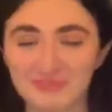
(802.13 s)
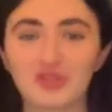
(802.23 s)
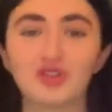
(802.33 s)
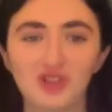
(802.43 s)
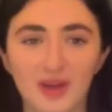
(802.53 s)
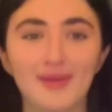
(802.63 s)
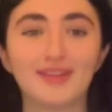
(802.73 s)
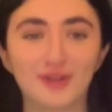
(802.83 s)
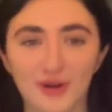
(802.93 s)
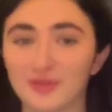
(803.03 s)
Good job,
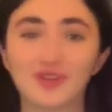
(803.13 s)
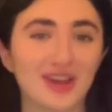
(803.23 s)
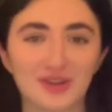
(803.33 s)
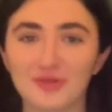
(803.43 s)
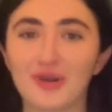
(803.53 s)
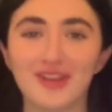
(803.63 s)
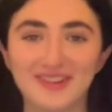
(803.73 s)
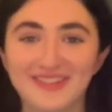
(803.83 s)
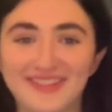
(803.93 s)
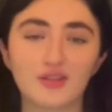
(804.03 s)
Eleanor. She had a good run.
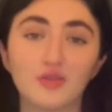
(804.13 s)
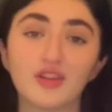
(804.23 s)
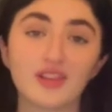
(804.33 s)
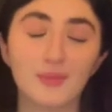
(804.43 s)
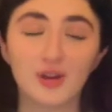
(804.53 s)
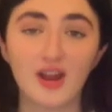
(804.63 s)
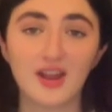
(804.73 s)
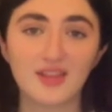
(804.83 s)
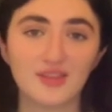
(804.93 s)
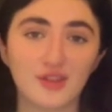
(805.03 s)
So to
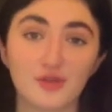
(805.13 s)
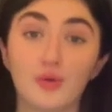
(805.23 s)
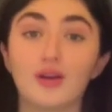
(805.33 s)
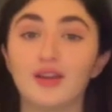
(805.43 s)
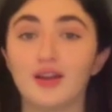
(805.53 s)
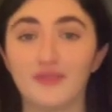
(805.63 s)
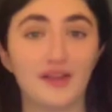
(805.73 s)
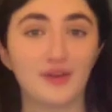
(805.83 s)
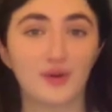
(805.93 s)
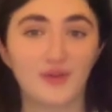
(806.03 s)
summarize the story of
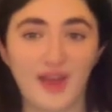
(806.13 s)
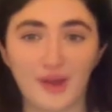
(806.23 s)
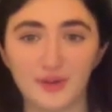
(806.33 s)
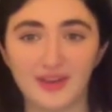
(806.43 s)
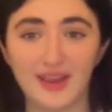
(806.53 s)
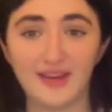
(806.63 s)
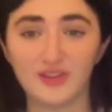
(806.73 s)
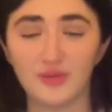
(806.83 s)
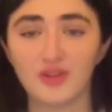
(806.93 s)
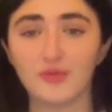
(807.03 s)
Eleanor of Aquitaine,
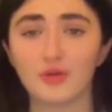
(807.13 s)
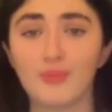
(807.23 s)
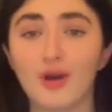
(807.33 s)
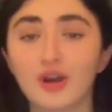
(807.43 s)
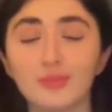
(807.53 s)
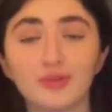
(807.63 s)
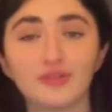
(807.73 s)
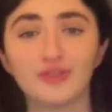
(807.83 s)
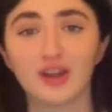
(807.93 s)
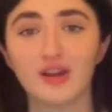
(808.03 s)
she was a remarkable
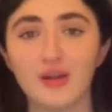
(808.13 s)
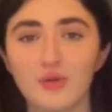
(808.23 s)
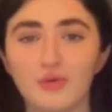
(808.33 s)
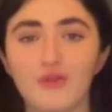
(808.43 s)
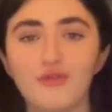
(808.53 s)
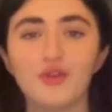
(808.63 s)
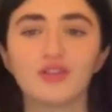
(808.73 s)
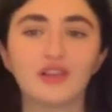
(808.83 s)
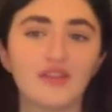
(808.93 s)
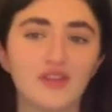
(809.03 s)
figure who refused
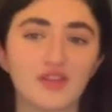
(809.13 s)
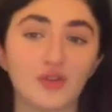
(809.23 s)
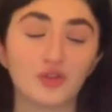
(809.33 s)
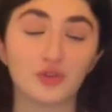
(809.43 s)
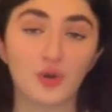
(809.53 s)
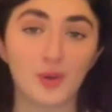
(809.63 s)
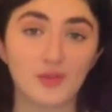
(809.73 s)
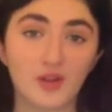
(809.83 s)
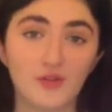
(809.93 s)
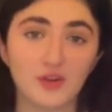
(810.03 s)
to let the social norms
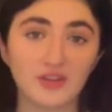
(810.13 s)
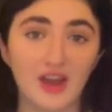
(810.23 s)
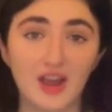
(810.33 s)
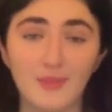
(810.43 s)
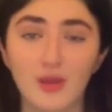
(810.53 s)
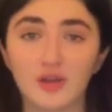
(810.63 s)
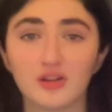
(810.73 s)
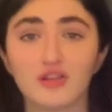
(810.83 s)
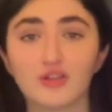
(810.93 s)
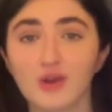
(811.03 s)
of her time
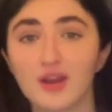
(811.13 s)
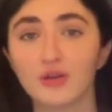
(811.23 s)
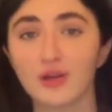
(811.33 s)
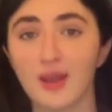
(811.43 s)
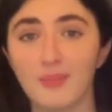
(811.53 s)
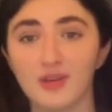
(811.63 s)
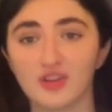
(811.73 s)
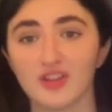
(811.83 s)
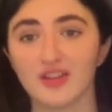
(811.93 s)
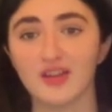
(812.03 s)
constrain her
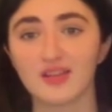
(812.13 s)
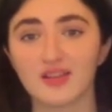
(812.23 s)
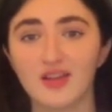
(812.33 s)
ambitiousness.